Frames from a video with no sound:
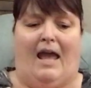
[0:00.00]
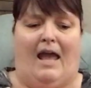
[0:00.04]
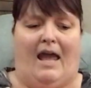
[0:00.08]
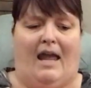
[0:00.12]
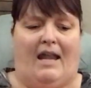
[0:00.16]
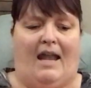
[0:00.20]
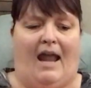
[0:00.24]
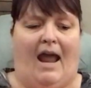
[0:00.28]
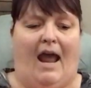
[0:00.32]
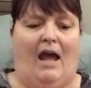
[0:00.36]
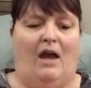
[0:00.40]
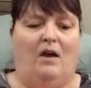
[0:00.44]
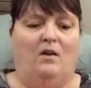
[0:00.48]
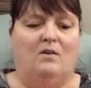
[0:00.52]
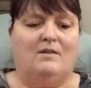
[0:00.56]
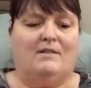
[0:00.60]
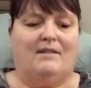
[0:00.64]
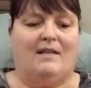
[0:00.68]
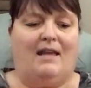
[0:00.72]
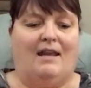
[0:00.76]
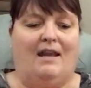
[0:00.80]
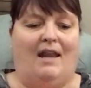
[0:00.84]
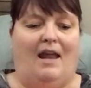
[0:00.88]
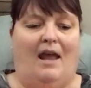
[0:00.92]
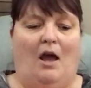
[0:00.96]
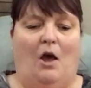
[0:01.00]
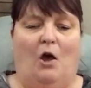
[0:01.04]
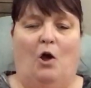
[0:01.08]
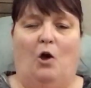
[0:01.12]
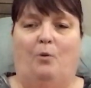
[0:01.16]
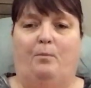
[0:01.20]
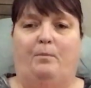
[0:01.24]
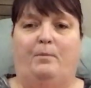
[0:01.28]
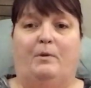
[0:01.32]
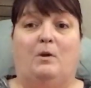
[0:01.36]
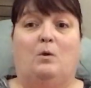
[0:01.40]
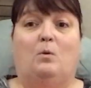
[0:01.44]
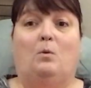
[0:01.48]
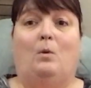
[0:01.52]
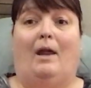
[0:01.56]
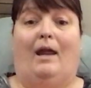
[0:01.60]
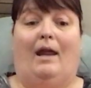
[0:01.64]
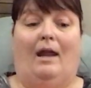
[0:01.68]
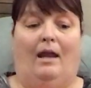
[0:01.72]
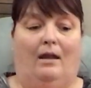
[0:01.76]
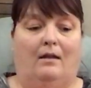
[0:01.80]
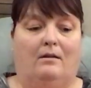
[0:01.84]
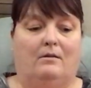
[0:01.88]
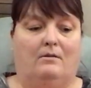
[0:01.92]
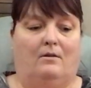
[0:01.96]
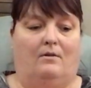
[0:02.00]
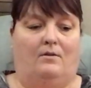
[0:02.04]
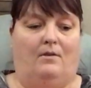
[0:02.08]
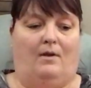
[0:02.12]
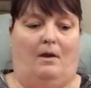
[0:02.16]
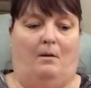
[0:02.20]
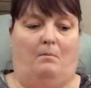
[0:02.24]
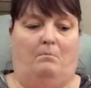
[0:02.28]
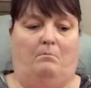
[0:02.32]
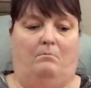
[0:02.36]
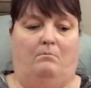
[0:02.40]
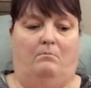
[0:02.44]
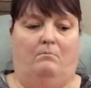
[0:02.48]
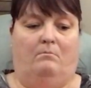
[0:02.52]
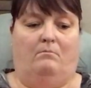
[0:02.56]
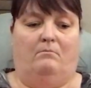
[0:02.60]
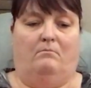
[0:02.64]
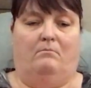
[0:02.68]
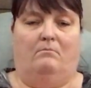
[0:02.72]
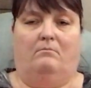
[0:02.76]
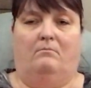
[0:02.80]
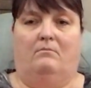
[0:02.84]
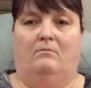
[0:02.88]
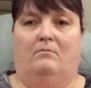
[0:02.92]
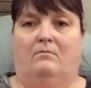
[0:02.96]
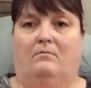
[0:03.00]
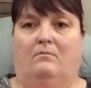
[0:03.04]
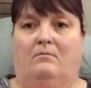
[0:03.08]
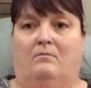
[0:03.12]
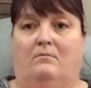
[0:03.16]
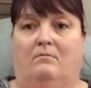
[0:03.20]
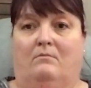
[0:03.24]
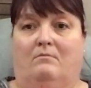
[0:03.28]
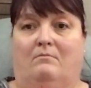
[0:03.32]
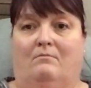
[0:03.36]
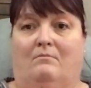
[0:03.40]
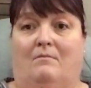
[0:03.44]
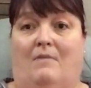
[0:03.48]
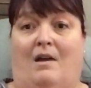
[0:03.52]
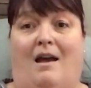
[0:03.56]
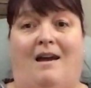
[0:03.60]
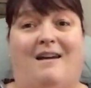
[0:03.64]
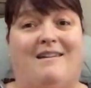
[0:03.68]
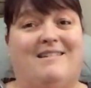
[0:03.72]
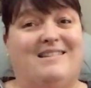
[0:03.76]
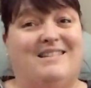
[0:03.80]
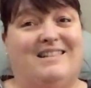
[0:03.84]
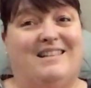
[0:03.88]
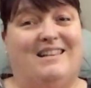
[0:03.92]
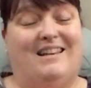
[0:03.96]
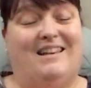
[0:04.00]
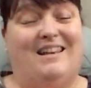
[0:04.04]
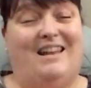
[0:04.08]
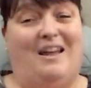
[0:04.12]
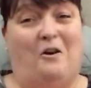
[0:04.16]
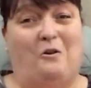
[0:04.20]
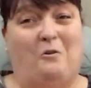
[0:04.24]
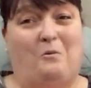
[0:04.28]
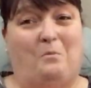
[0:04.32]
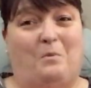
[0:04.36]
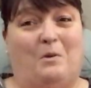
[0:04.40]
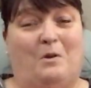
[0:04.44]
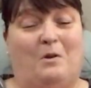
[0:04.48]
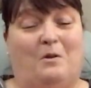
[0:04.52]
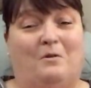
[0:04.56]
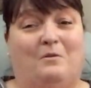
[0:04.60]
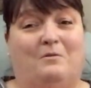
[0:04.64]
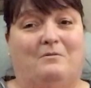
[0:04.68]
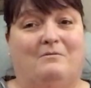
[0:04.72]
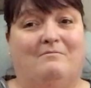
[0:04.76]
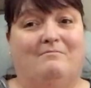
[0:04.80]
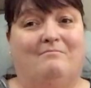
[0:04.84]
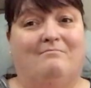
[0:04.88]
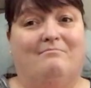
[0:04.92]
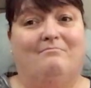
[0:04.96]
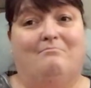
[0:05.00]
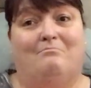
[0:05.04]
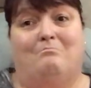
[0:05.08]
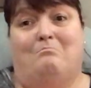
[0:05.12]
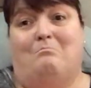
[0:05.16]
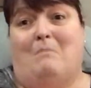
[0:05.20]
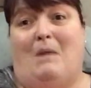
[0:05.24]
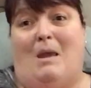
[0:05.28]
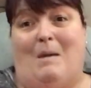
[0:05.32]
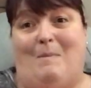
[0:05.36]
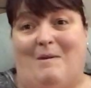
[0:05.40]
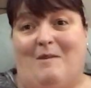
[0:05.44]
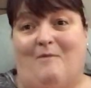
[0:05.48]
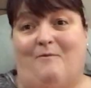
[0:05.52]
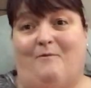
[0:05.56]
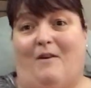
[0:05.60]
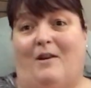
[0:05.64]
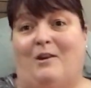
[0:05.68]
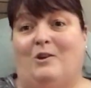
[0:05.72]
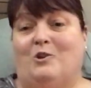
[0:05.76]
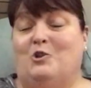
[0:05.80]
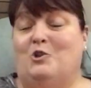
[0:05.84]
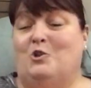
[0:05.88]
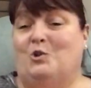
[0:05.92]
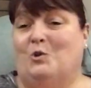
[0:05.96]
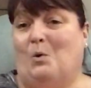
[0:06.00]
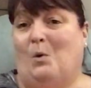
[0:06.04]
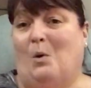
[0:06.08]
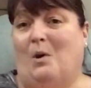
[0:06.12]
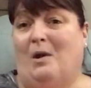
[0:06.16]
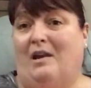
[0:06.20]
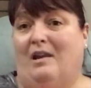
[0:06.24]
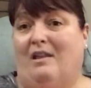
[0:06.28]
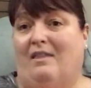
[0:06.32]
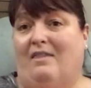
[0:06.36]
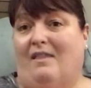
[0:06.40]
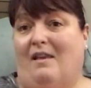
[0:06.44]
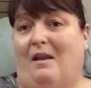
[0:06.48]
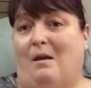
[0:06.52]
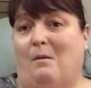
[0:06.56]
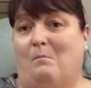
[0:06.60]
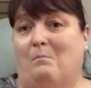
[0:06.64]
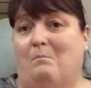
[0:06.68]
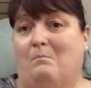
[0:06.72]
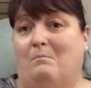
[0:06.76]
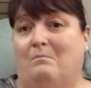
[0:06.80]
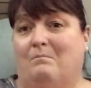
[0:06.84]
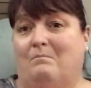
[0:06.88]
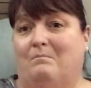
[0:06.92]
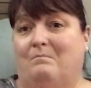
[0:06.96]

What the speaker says: And how does that help you handle them? How does it help you maybe find joy in them?